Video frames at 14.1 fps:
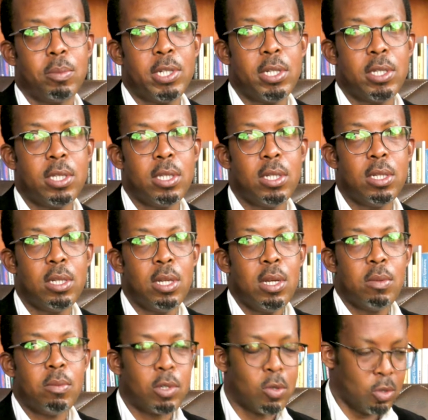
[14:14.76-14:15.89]
medicine,
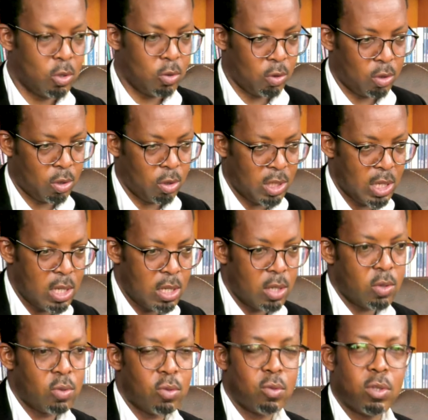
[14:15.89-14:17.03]
because you
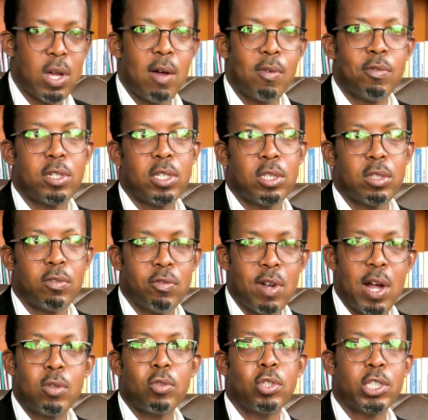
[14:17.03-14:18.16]
need to have this
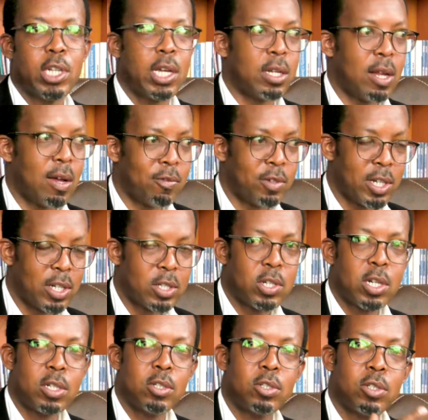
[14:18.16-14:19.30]
viral chain, Africa
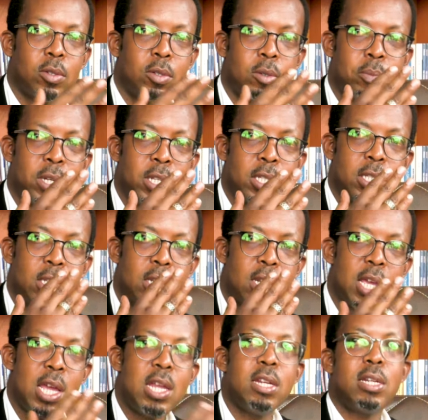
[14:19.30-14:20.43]
traditional medicine
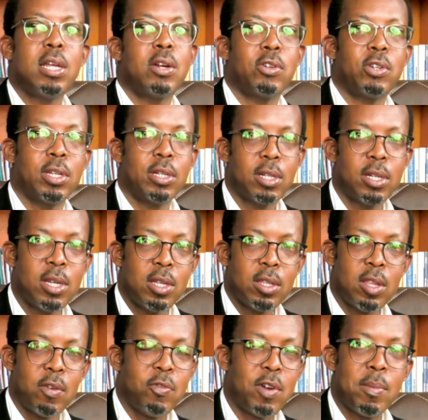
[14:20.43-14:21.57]
entering
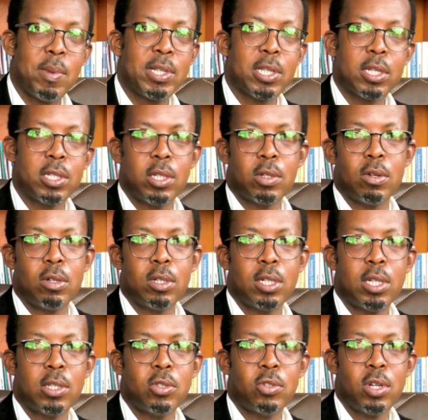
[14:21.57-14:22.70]
the pharmaceutical
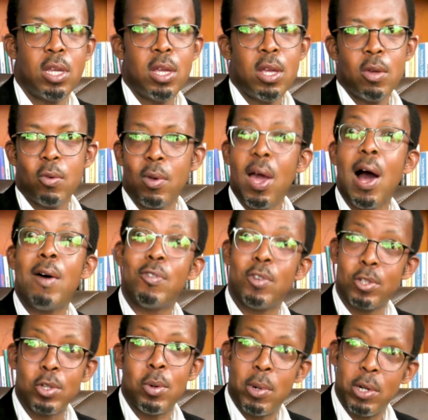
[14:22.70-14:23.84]
industry. We have
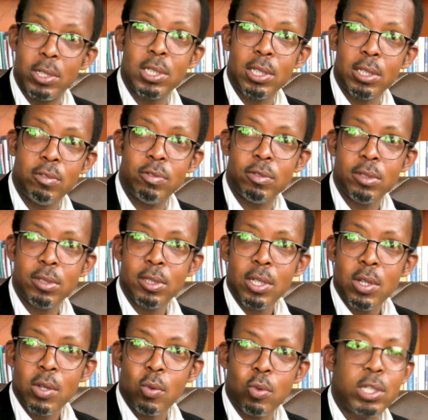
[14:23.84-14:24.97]
automotive,
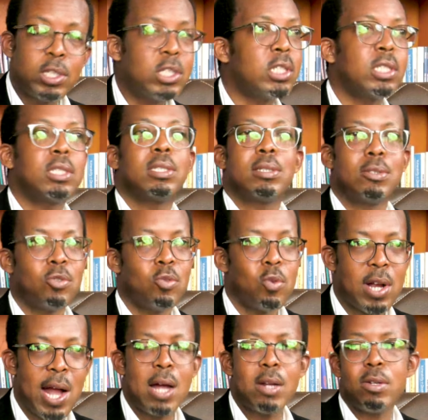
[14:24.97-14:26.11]
which you
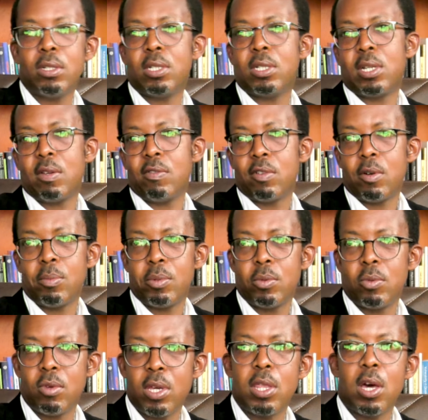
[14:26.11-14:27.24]
cannot develop
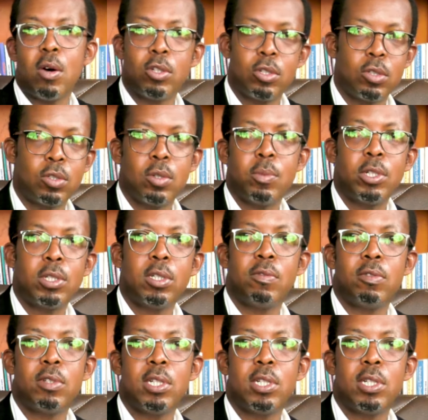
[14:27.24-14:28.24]
without automotive